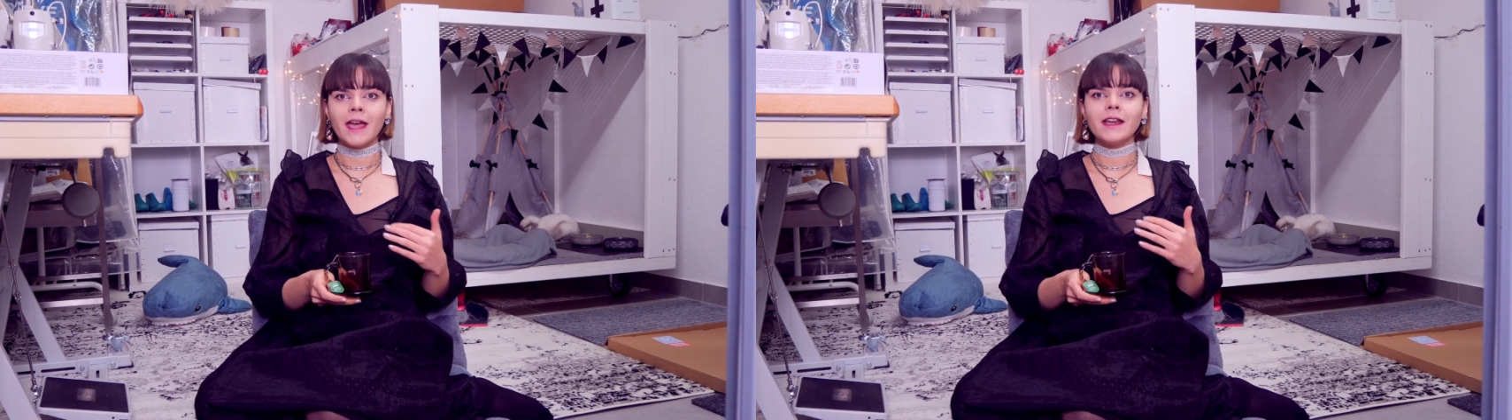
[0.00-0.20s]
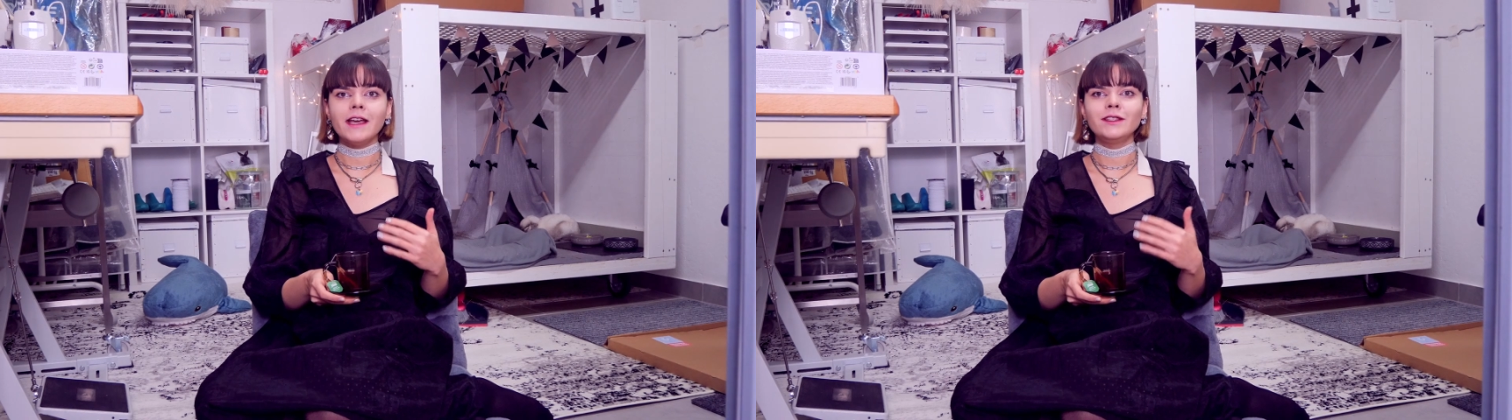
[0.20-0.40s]

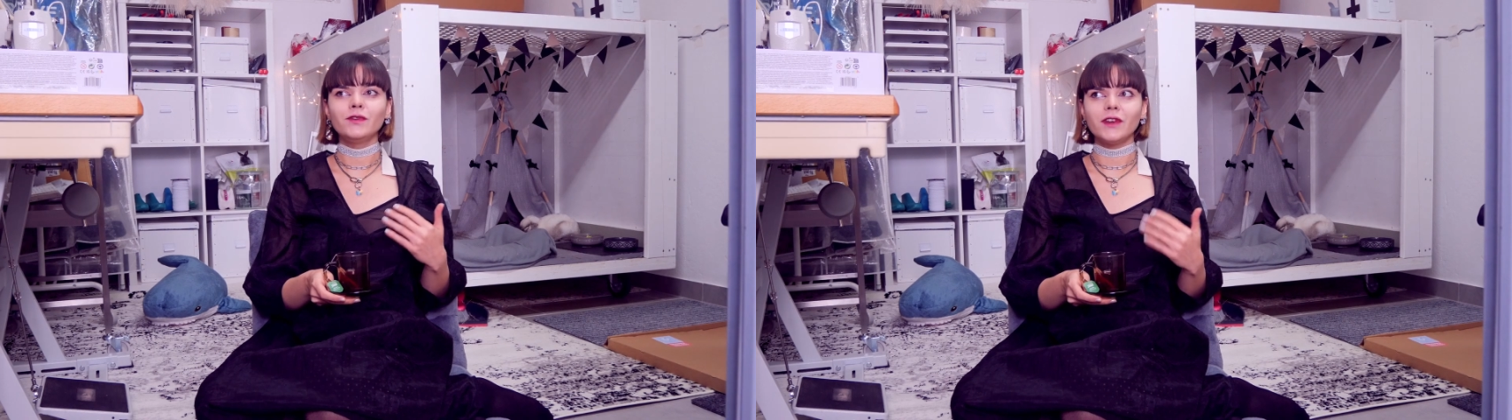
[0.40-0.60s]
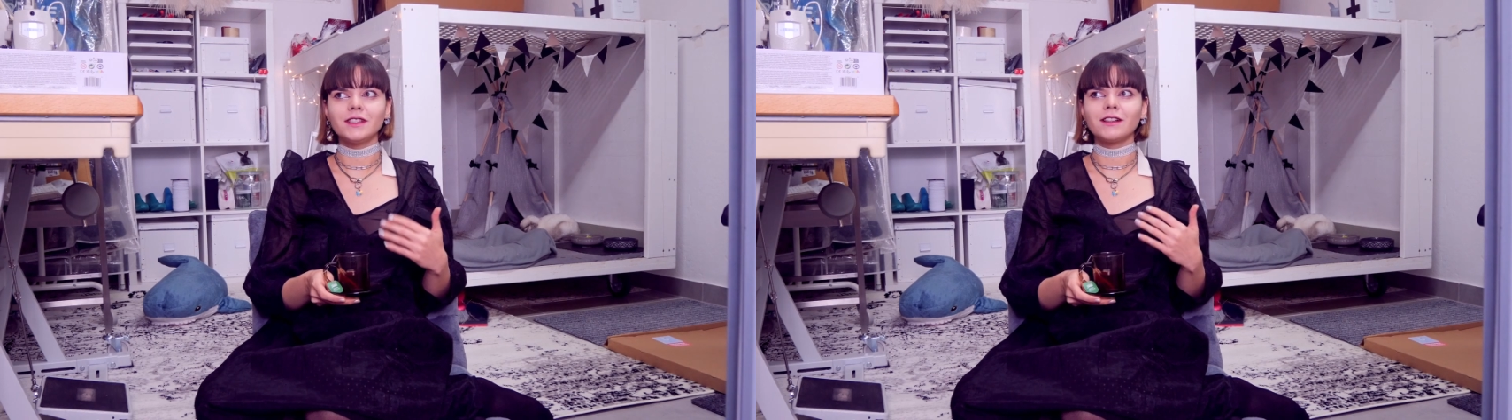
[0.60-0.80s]
and
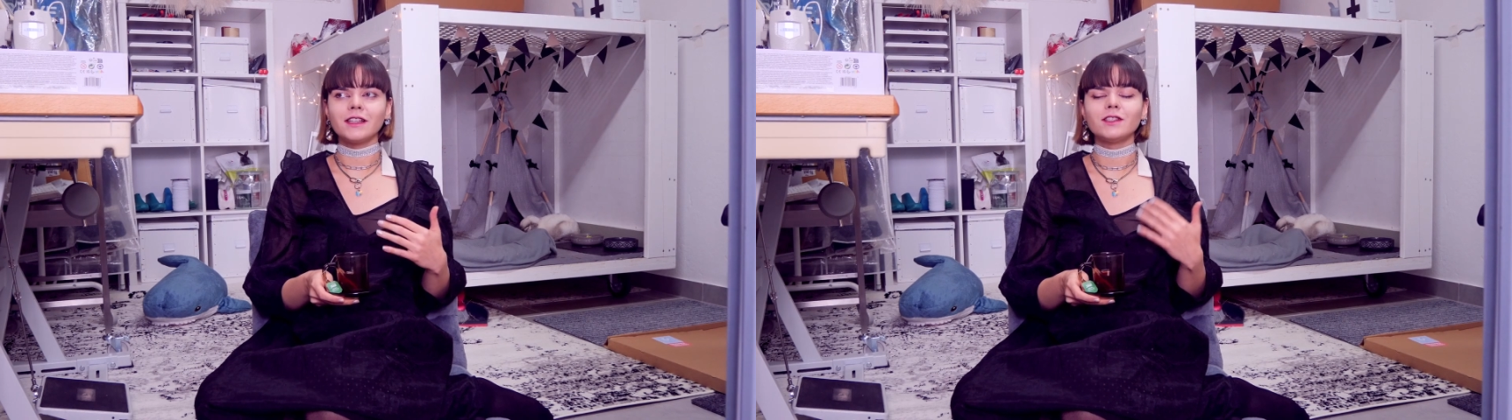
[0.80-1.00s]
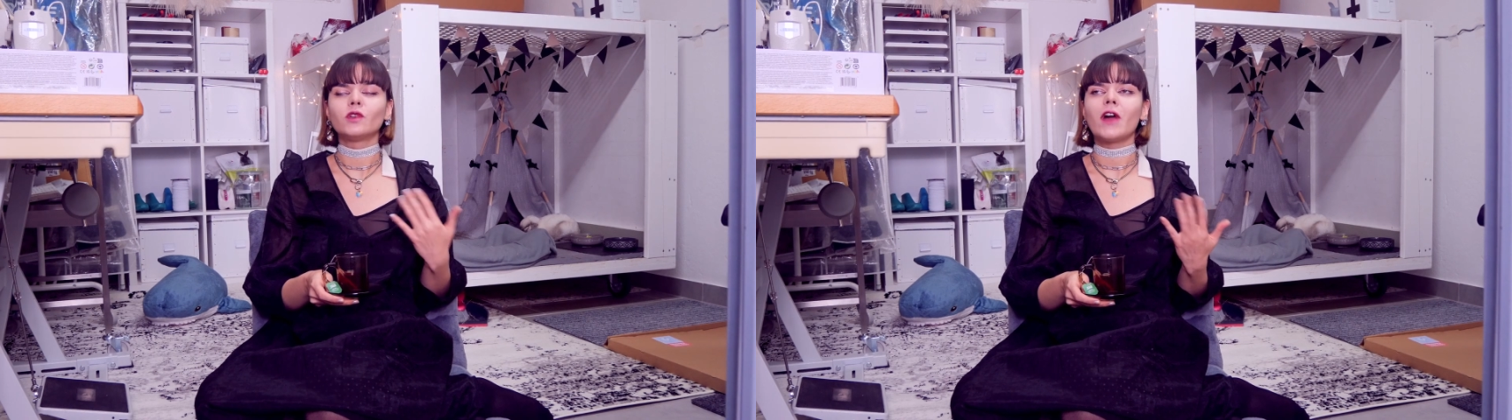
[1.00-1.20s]
is
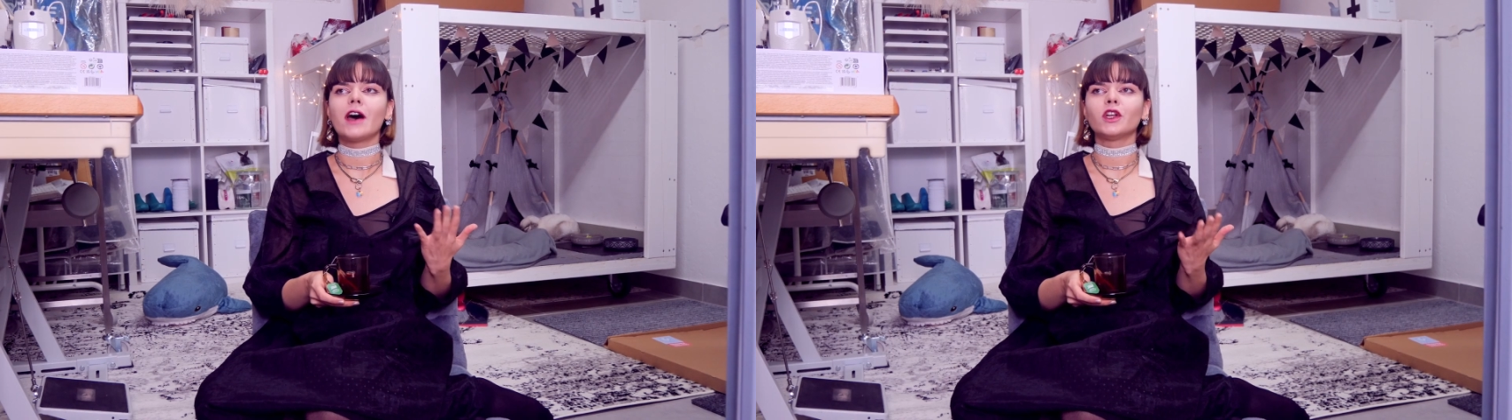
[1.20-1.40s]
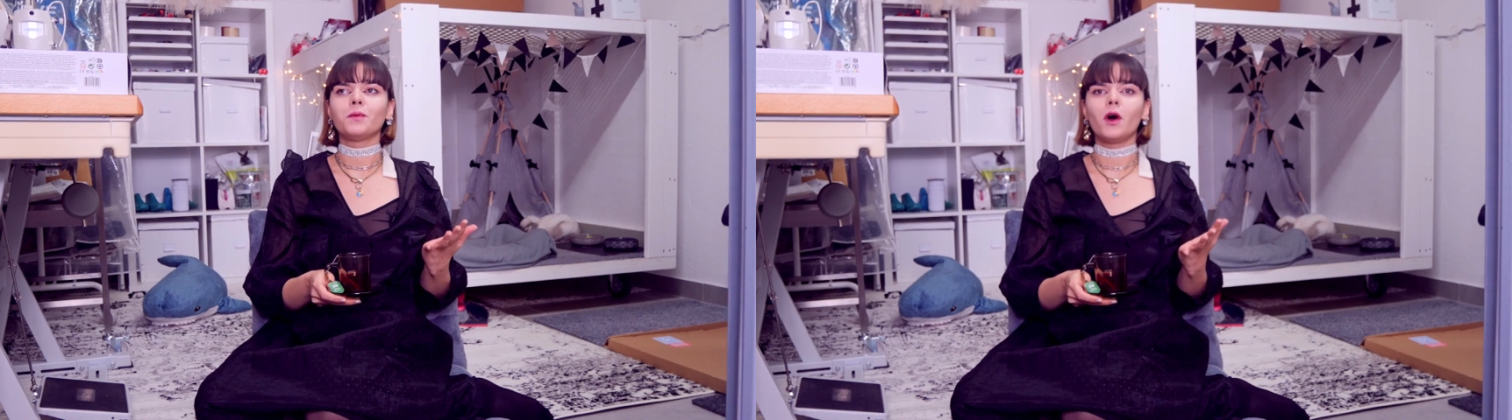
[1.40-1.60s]
physically
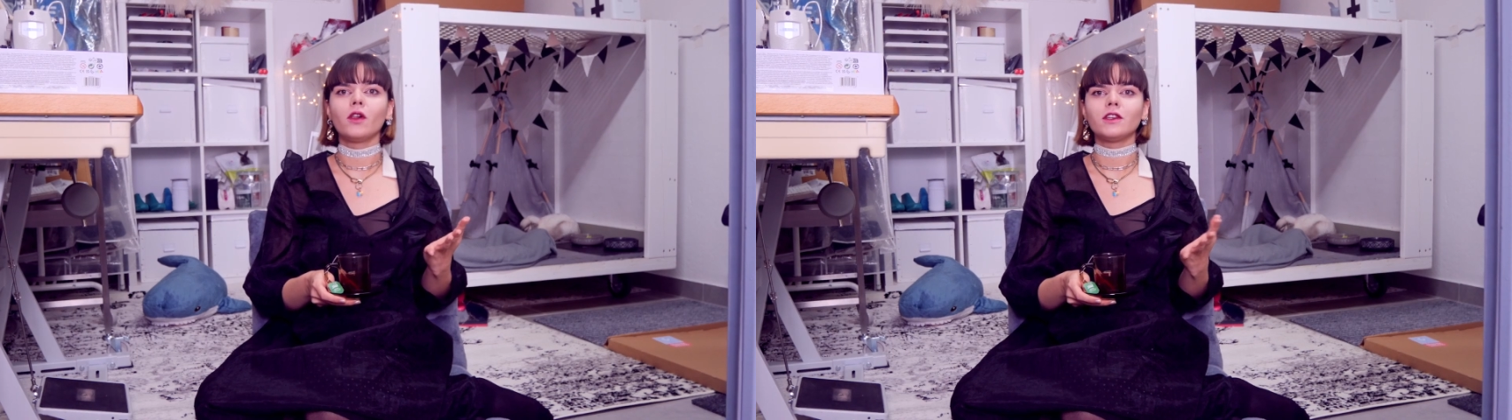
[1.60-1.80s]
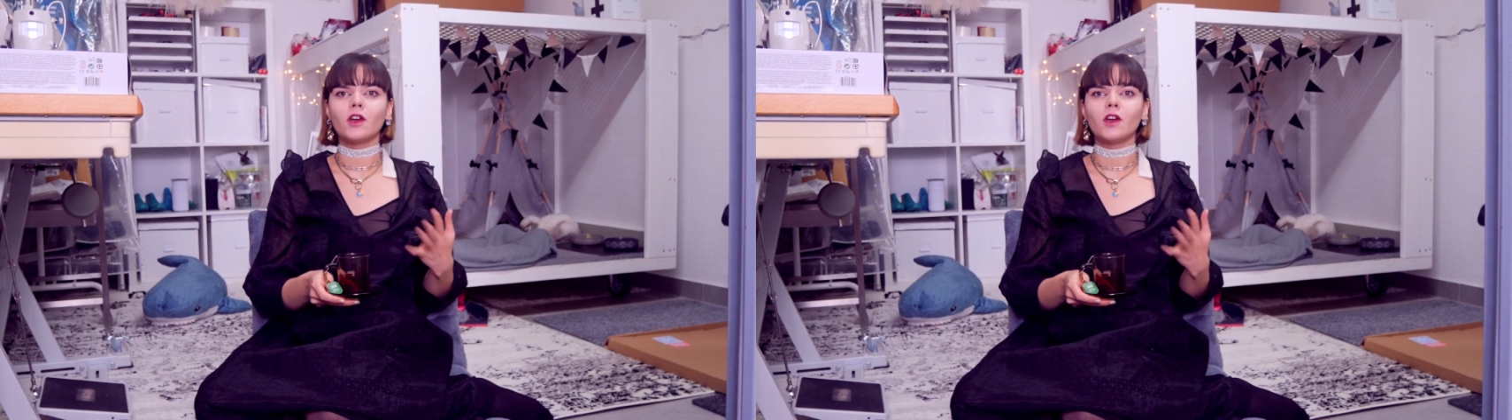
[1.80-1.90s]
surrounded by all the